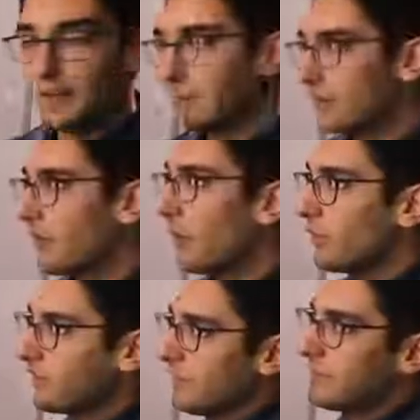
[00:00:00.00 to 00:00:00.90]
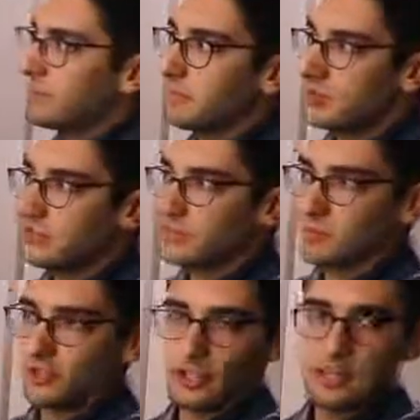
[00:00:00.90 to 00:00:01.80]
But if all 50 machines
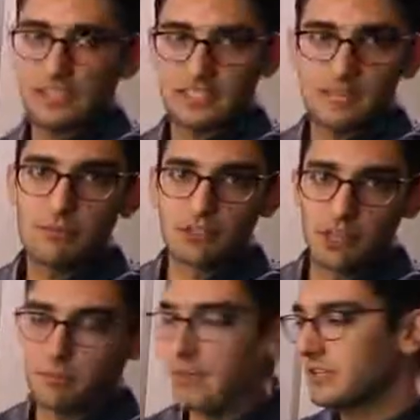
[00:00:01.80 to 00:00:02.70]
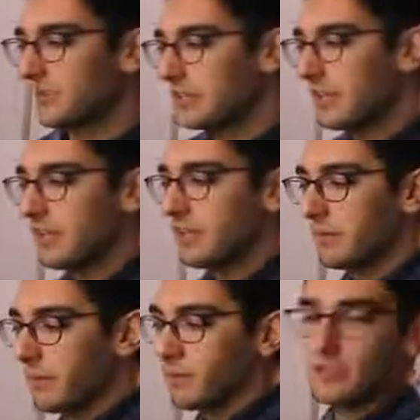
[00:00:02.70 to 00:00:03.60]
were sharing the same username and password, the
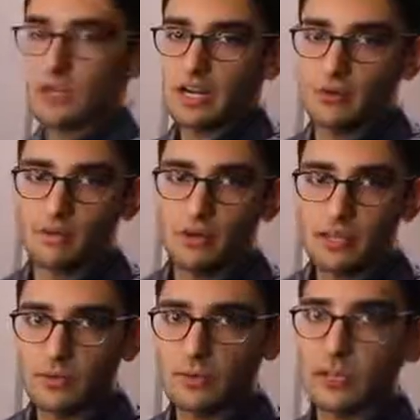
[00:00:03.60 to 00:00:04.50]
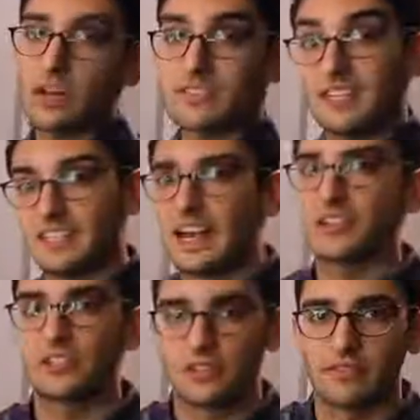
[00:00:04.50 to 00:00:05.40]
moment we try and revoke it, we'd cause the
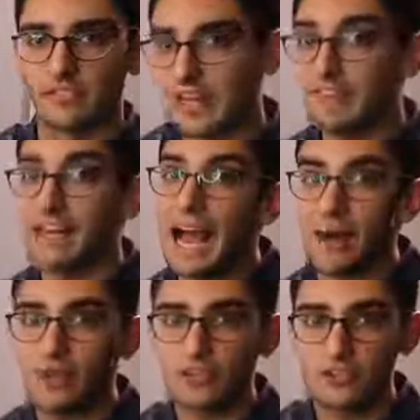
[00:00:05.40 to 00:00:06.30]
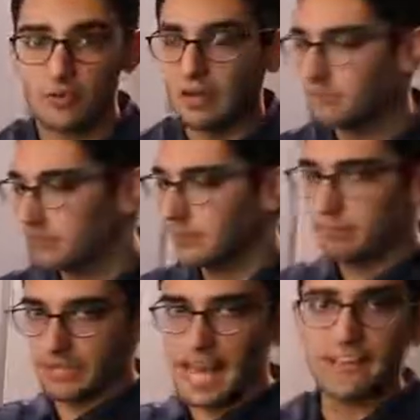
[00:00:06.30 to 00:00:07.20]
entire service to have an outage, right? So the
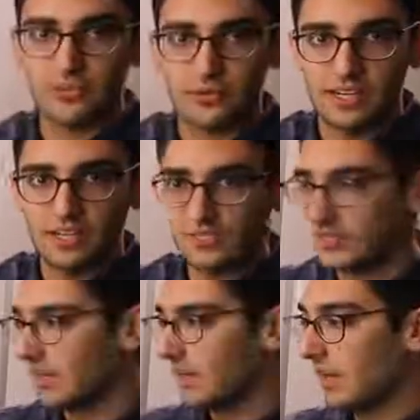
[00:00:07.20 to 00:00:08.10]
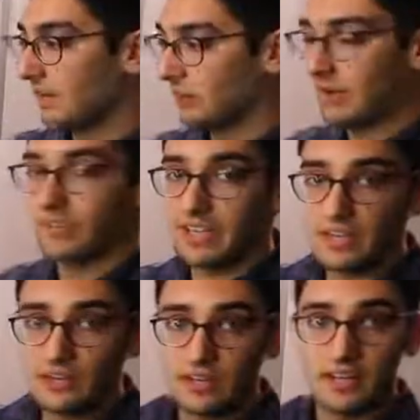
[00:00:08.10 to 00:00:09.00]
blast radius of a
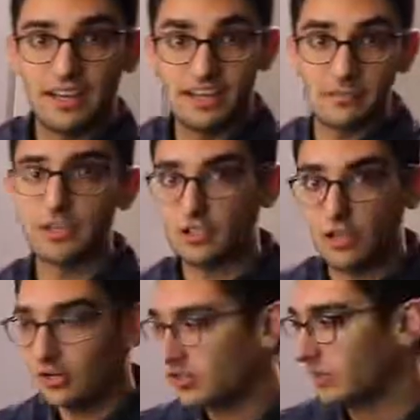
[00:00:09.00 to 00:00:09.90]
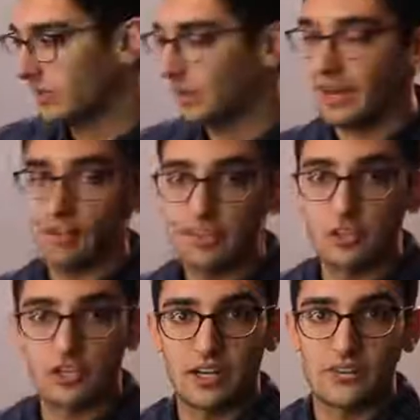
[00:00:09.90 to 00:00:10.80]
revocation is much larger when you have a
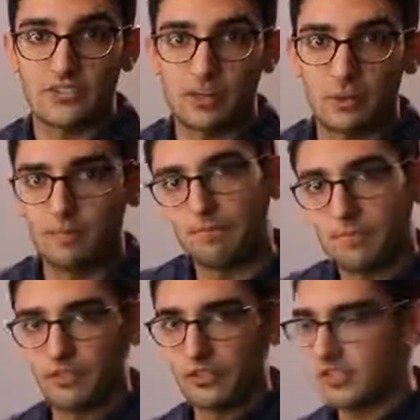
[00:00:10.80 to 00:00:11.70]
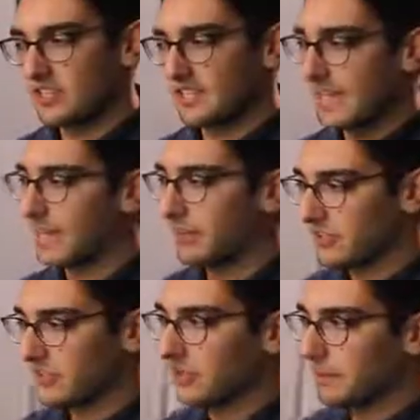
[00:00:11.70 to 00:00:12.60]
shared secret versus a
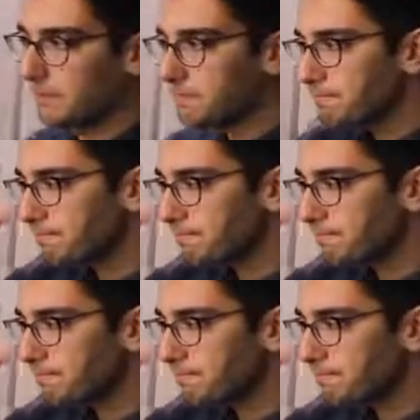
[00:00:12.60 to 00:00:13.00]
dynamic secret.